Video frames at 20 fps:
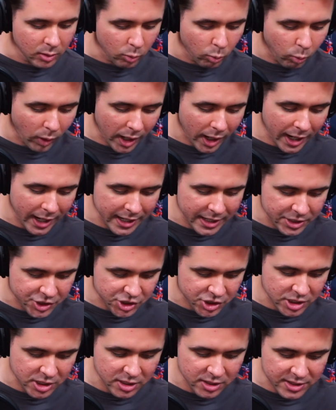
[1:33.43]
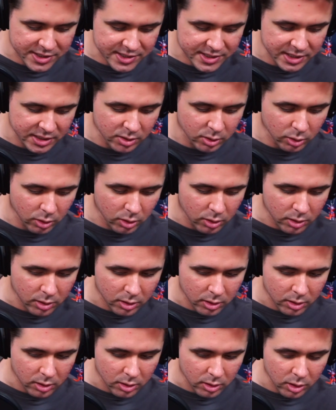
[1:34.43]
Why is she the seal?
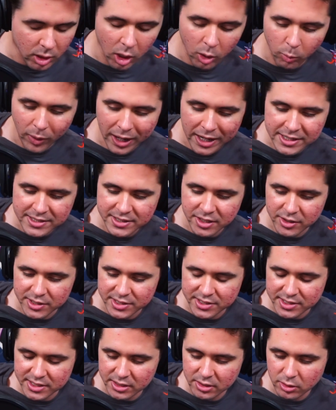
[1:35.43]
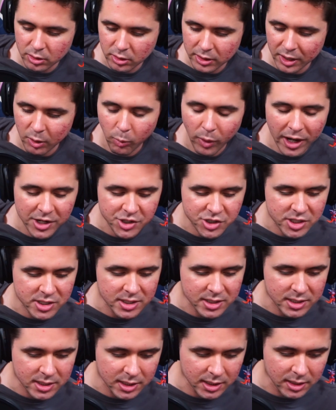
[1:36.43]
No, why is there a seal and why is she
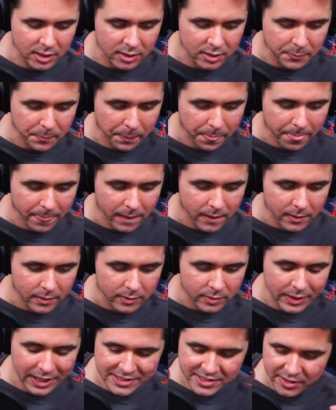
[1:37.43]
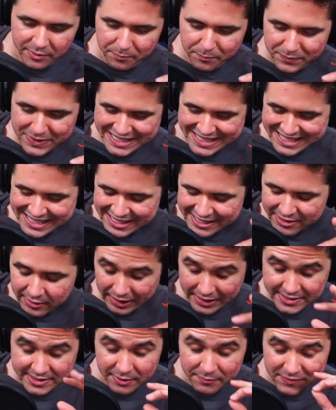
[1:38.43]
the key? That's the key.
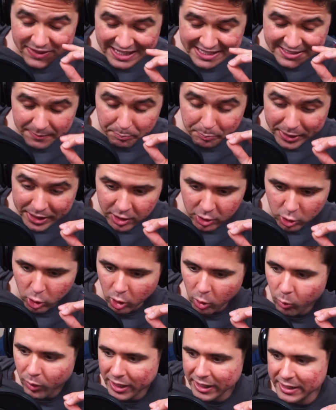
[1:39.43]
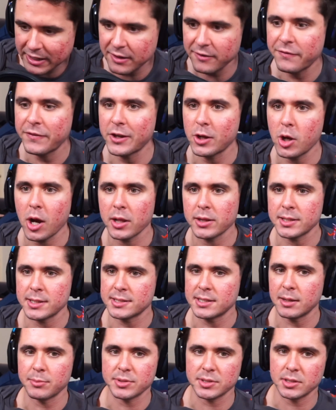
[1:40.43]
That's the pinnacle of why I need to figure out
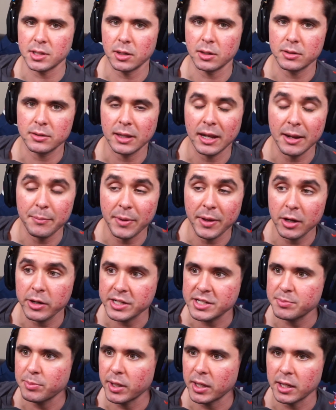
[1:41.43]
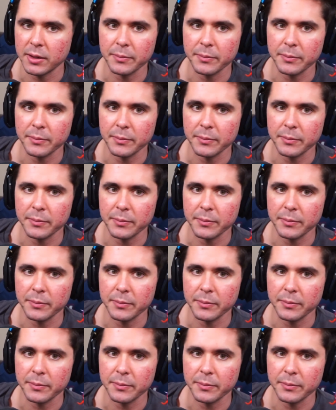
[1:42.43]
this episode. And I better explain